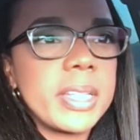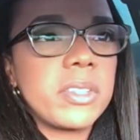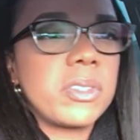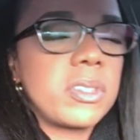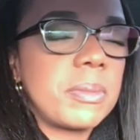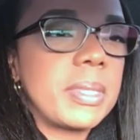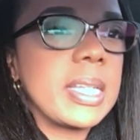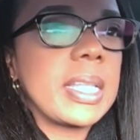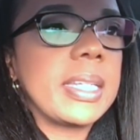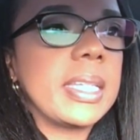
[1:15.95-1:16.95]
so there's some
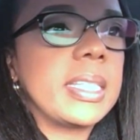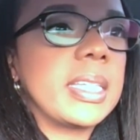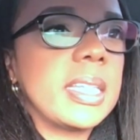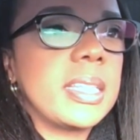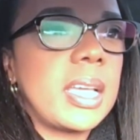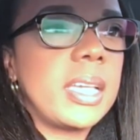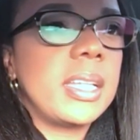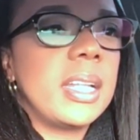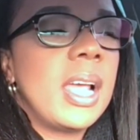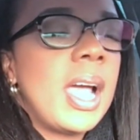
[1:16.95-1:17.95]
things I needed to get
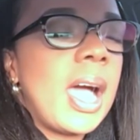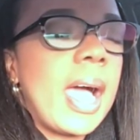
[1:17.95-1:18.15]
done.